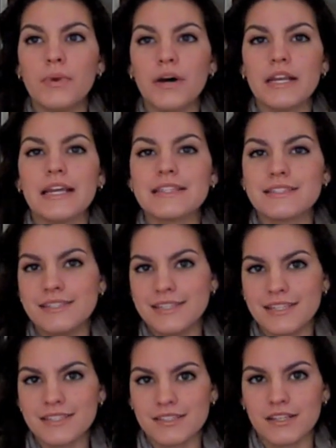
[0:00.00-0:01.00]
but it's
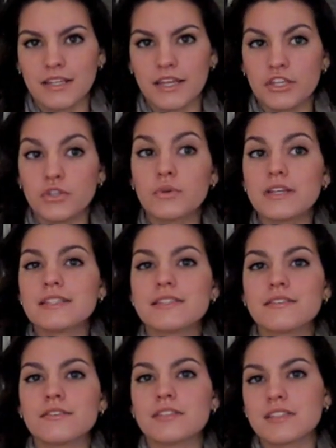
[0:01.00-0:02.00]
decent, like, you can
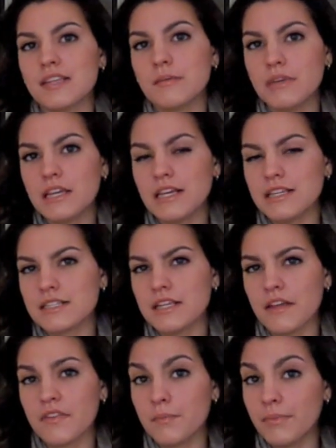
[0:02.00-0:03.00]
still see me, it's
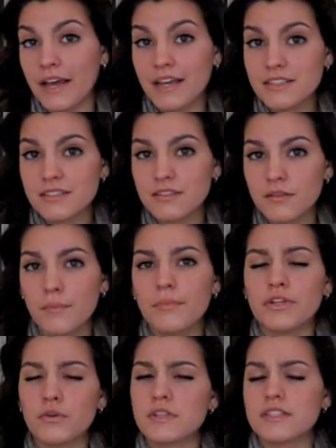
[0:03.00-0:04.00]
not the best,
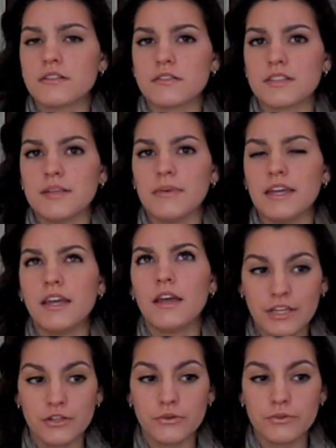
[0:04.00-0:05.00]
but you can still see me.
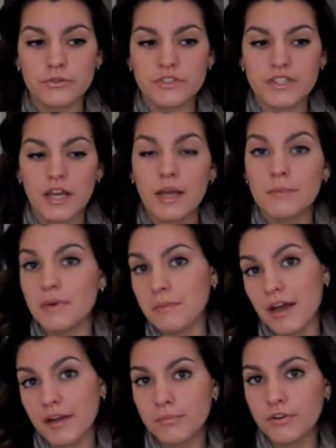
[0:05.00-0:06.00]
I use my
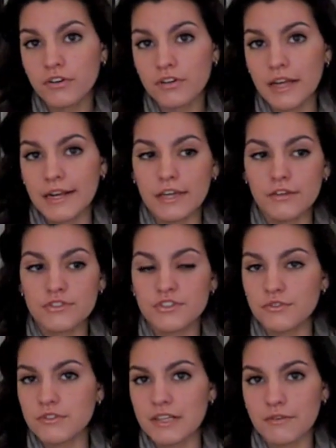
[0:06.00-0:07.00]
MacBook, and I used
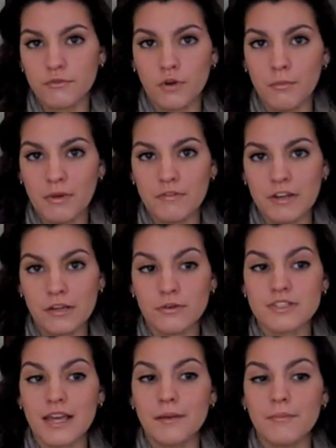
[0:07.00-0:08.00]
to use that for all my
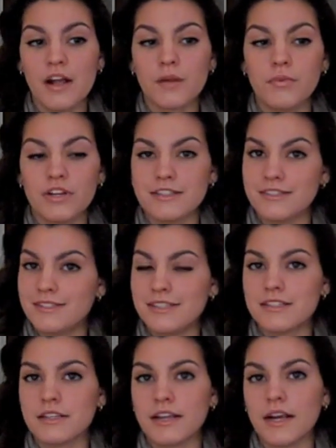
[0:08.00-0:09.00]
videos, and a MacBook is
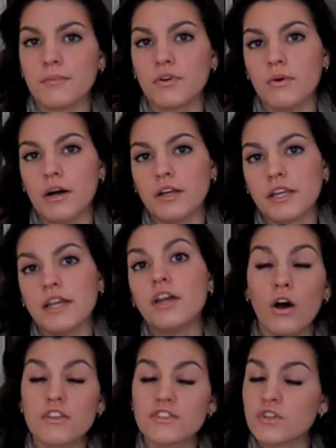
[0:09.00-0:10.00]
decent camera quality.
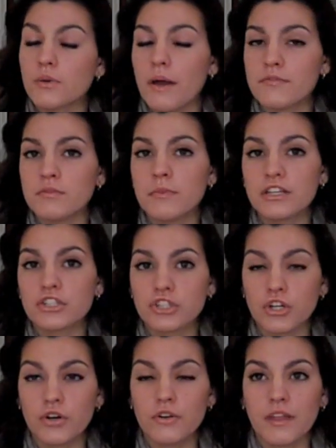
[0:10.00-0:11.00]
Also, you have to make
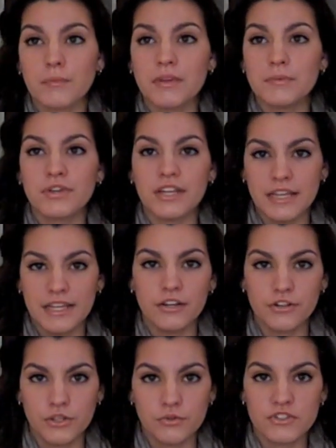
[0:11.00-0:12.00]
sure that people can
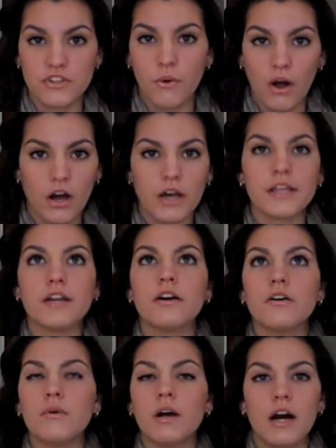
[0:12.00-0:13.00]
hear you, so
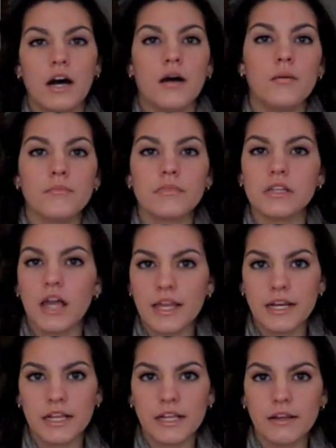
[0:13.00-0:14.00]
audio, um,
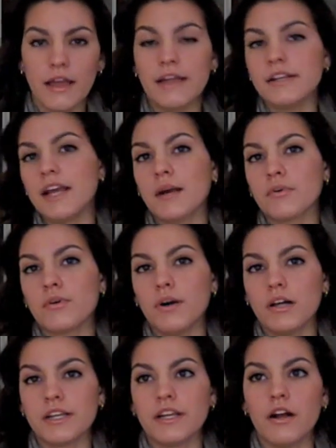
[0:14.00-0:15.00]
lighting, and camera
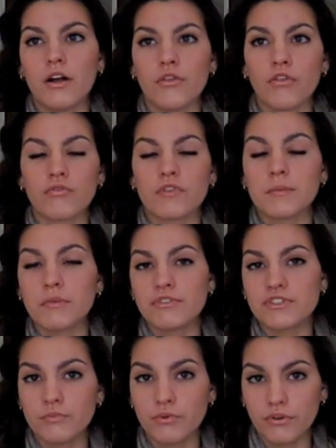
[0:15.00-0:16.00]
quality are the three
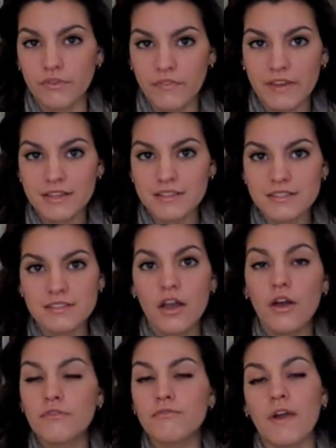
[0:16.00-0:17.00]
most important things
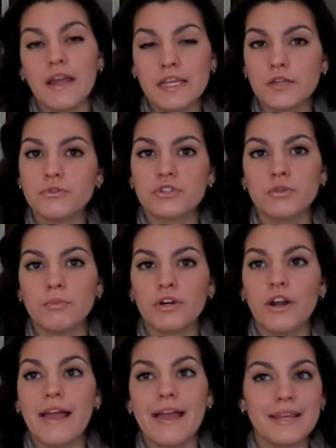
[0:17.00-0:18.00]
for any
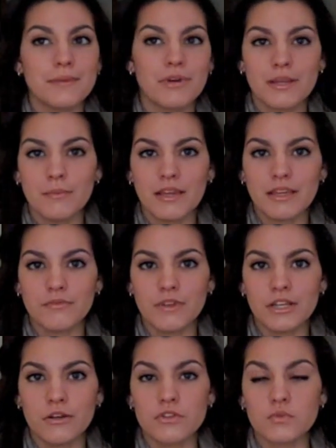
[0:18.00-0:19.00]
YouTuber, anybody making
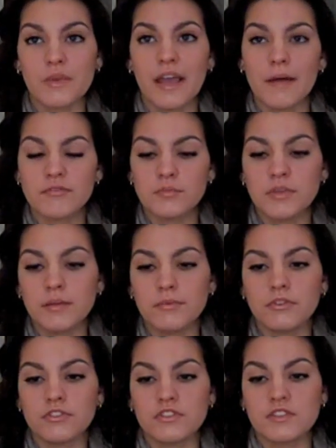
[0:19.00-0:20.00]
videos, we have to be
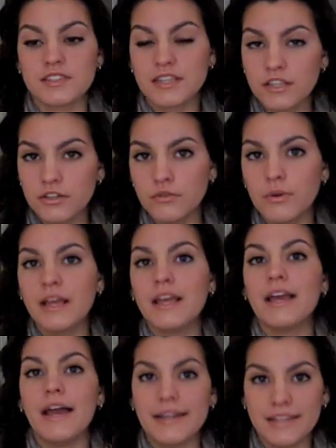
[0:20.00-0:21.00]
able to see you
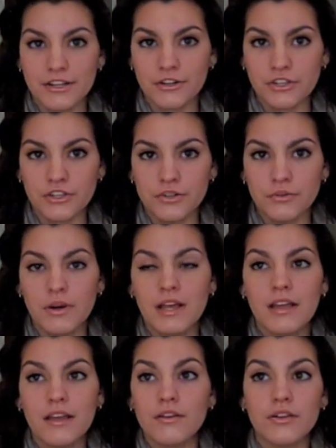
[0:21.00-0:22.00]
and hear you,
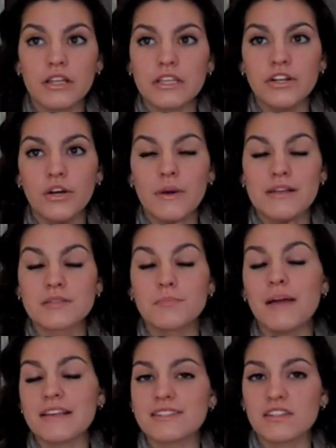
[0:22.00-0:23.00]
you know,
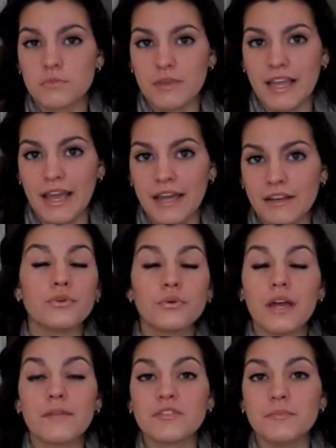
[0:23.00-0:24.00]
as best as we can. You
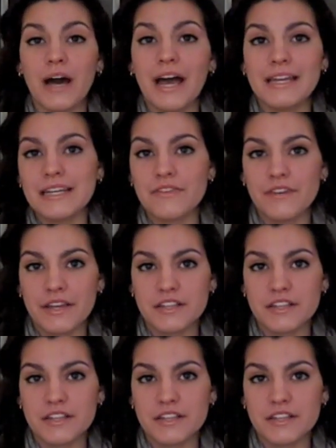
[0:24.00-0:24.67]
don't have to buy anything